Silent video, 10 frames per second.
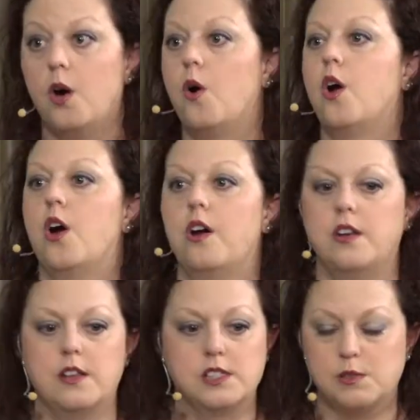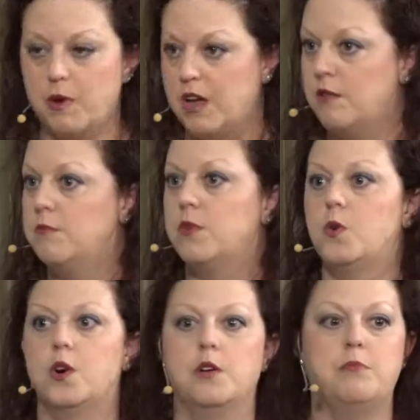or swim,
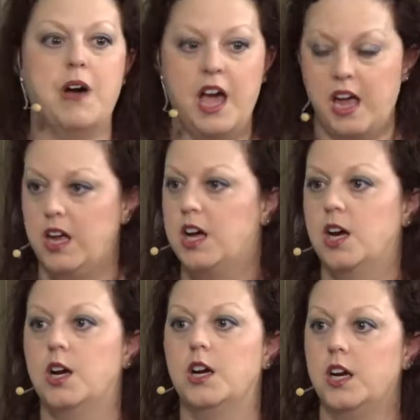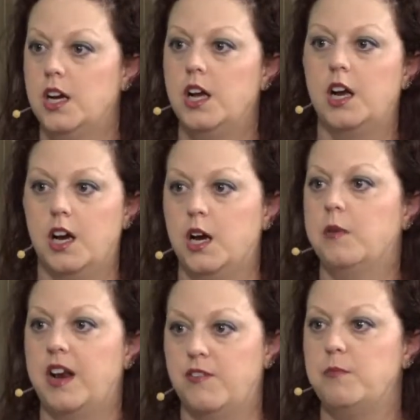or bike, or
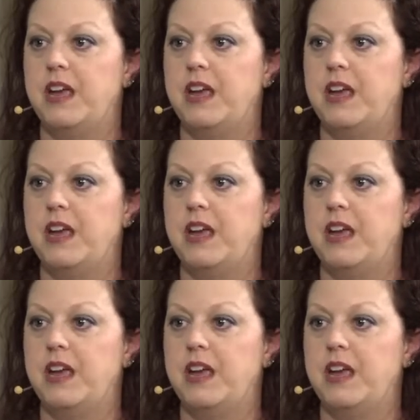whatever.